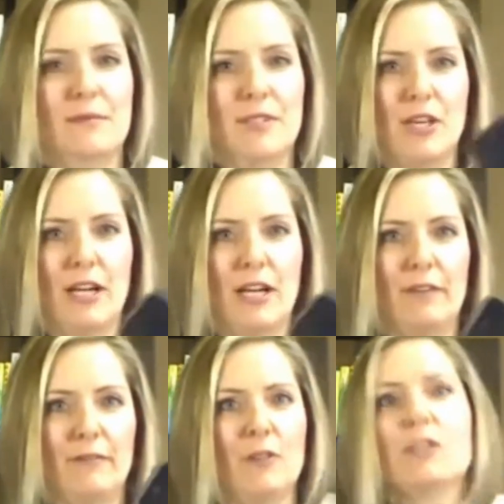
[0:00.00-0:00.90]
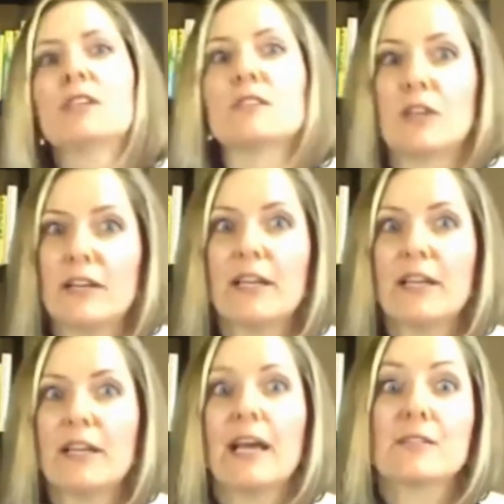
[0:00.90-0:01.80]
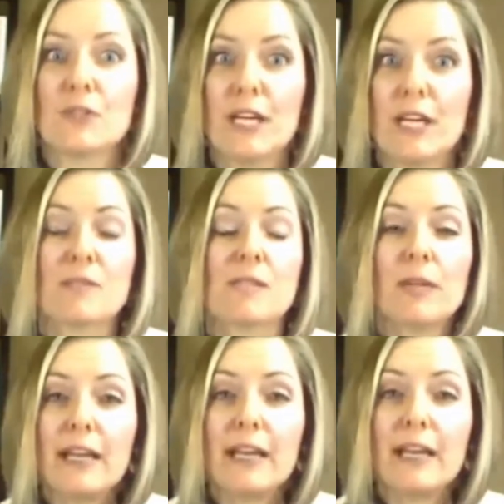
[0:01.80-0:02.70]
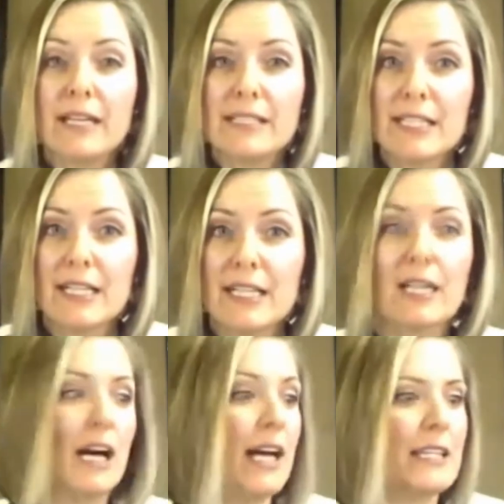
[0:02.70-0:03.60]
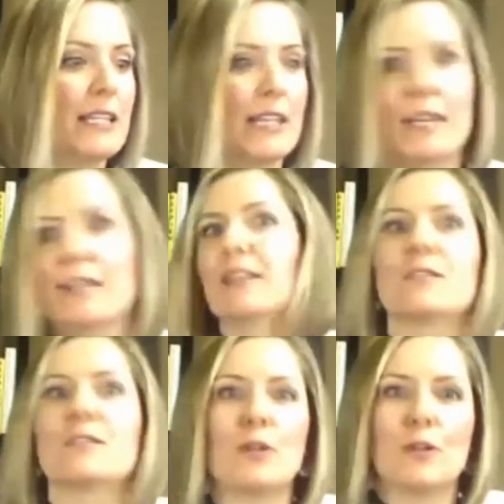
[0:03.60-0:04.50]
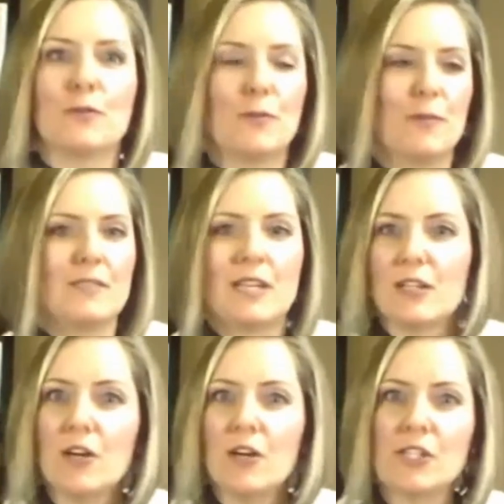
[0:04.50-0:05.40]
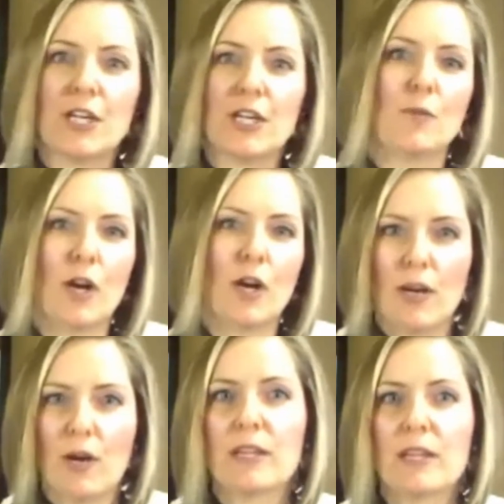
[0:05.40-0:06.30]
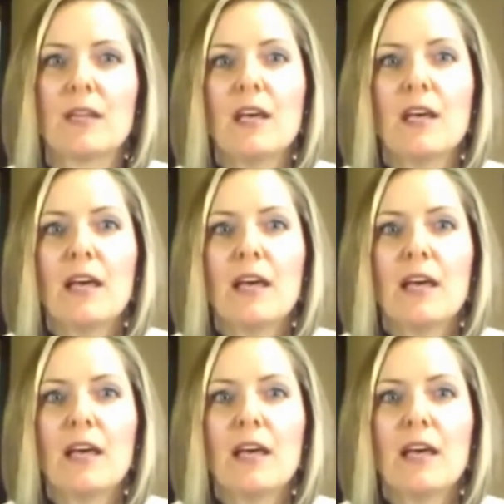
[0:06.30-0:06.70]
Mr. iPhone started as a dream. Someone had an idea. I'd like this wonderful piece of technology I can walk around with.